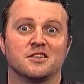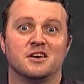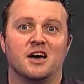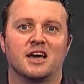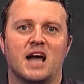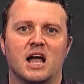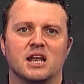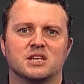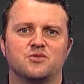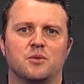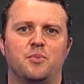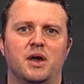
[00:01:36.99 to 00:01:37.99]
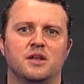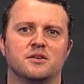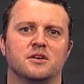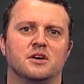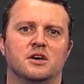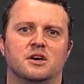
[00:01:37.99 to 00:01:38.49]
Okay, let's rip in.
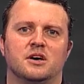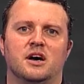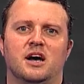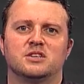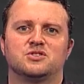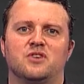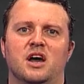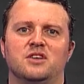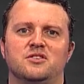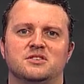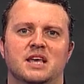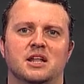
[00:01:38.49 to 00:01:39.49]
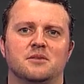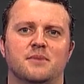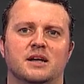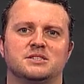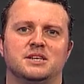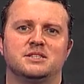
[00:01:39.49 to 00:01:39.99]
Australia-New Zealand
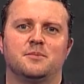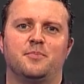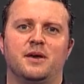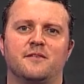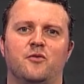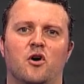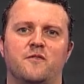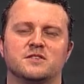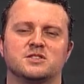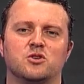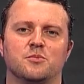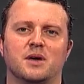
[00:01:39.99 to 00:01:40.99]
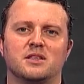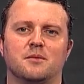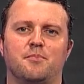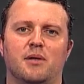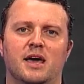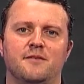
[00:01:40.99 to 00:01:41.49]
match sees the big four for Storm get to
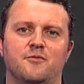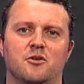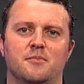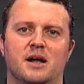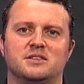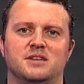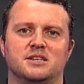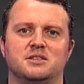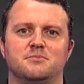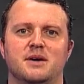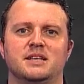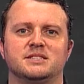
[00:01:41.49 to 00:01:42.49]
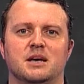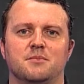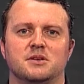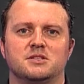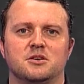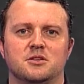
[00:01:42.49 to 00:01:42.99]
play for a match that actually means
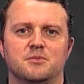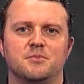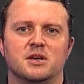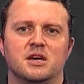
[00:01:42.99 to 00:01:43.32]
something to them.